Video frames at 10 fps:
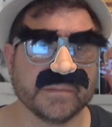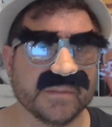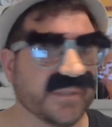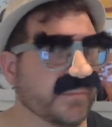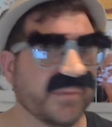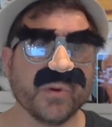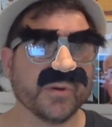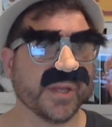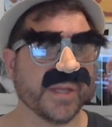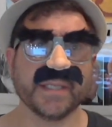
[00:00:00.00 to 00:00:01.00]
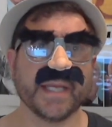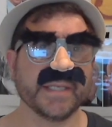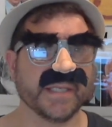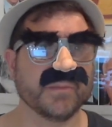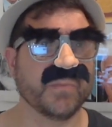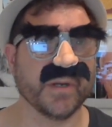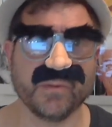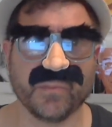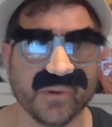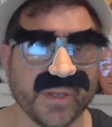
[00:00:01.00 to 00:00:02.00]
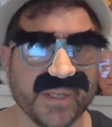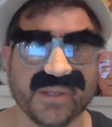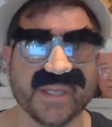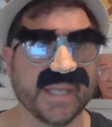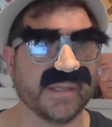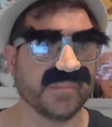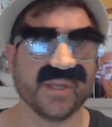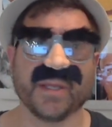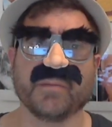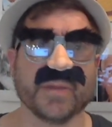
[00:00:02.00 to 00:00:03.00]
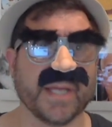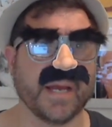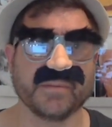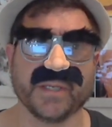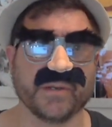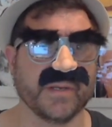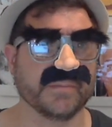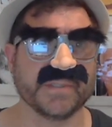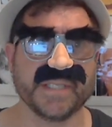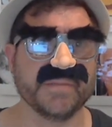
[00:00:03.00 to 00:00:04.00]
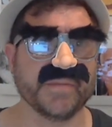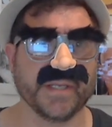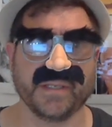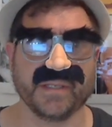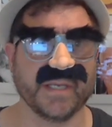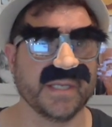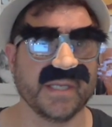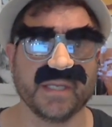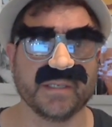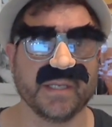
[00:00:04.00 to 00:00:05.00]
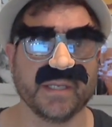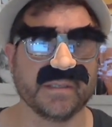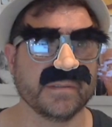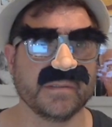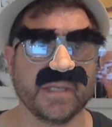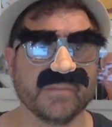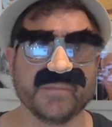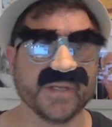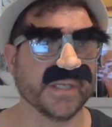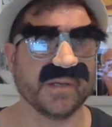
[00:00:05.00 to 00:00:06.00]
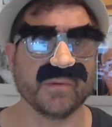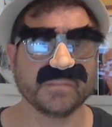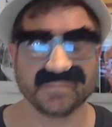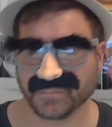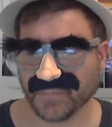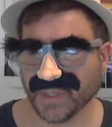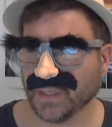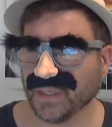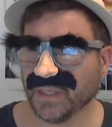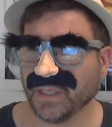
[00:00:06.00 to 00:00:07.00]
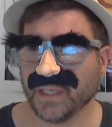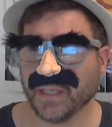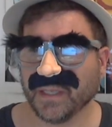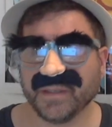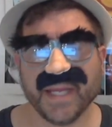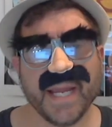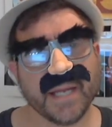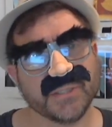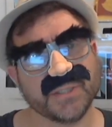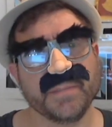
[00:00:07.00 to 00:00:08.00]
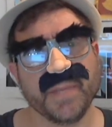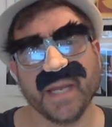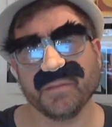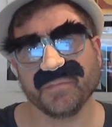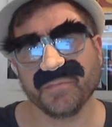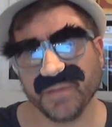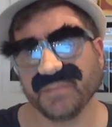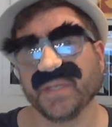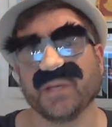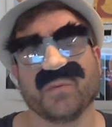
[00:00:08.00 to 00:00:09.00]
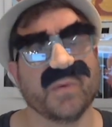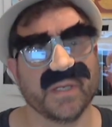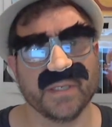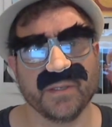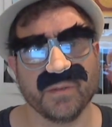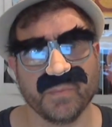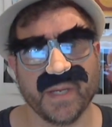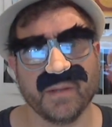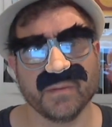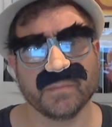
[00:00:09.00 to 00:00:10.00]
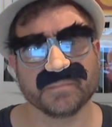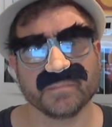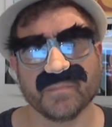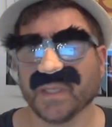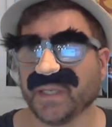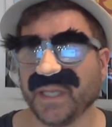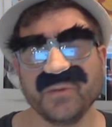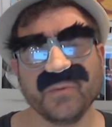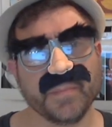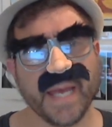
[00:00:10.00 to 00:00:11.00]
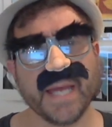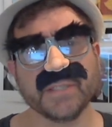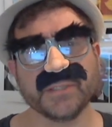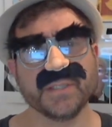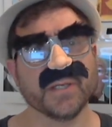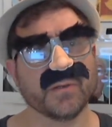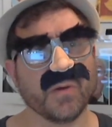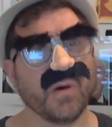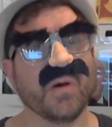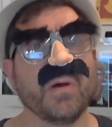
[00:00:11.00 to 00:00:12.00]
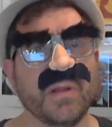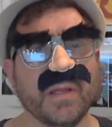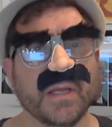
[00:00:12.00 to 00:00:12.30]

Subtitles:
The worst thing they did, one of the worst, is get themselves out there on TV and on video. They actually made a female one as well. Can you imagine the gall